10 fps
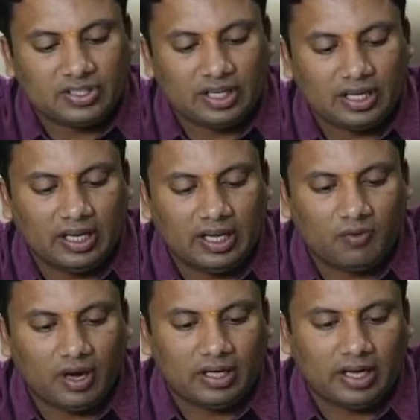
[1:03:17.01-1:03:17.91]
Here,
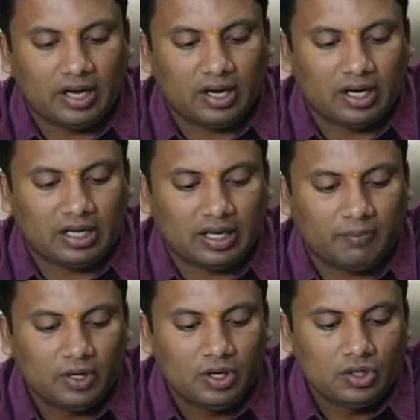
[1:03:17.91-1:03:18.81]
1 cannot come.
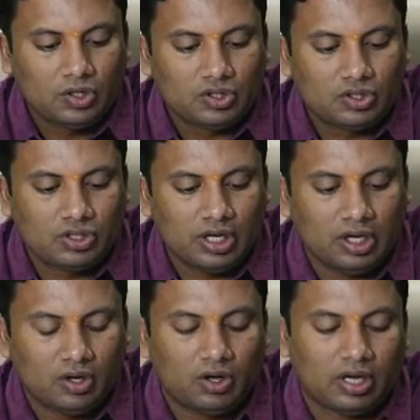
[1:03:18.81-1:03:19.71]

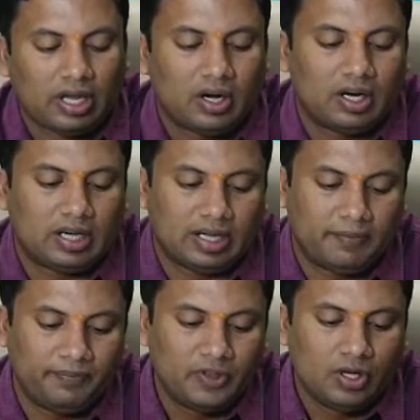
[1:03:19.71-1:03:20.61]
0 cannot come.
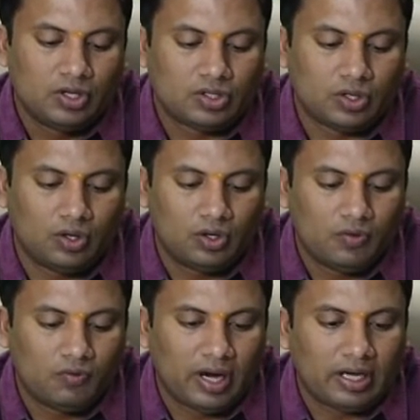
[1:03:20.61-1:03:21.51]
So,
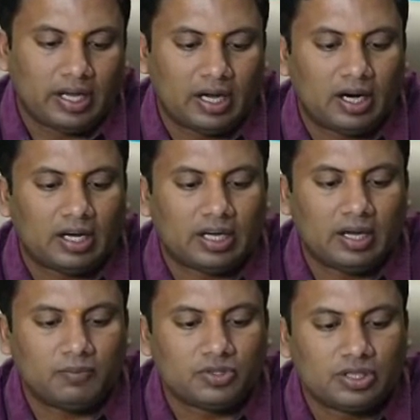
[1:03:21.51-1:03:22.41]
1 cannot come,
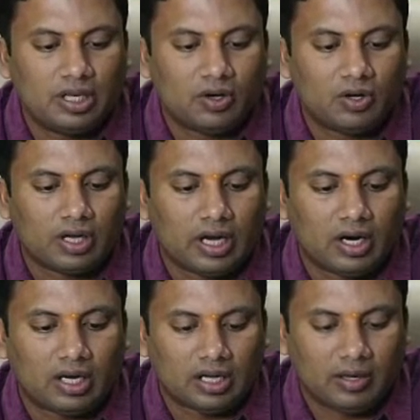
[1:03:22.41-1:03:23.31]
0
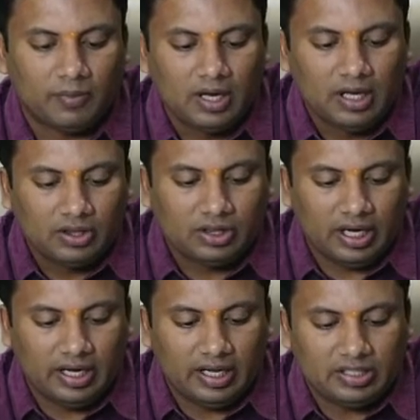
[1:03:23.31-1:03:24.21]
cannot come. 3
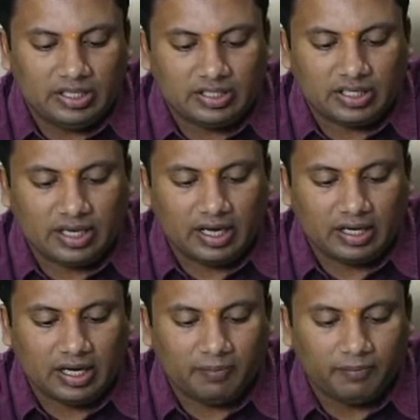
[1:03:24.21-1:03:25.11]
digits can
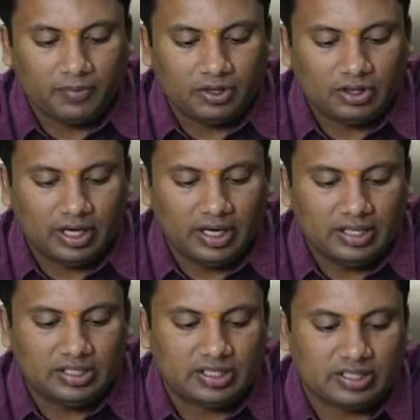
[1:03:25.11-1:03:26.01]
come. 3
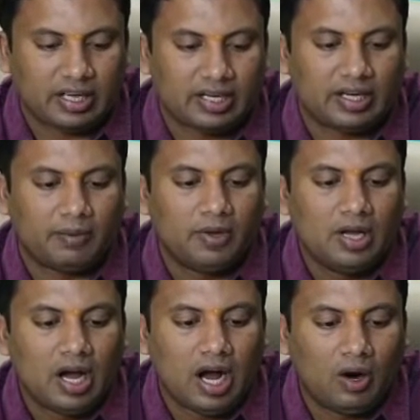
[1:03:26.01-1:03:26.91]
digits can come.
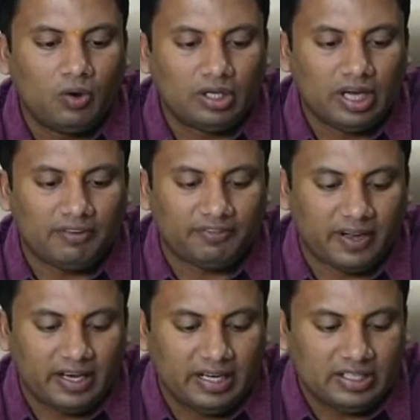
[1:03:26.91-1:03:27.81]
Out of
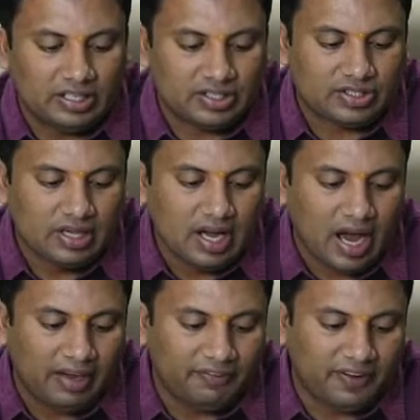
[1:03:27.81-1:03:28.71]
5 digits,
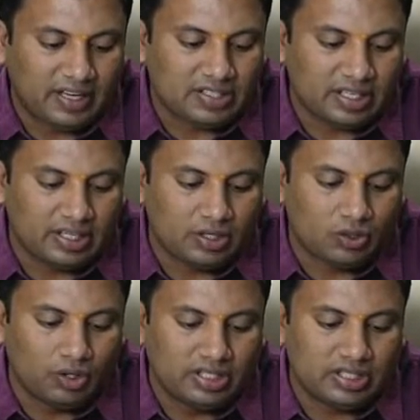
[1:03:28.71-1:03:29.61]
I fixed 2
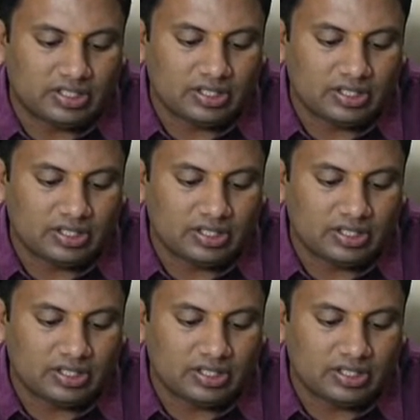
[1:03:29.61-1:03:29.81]
digits.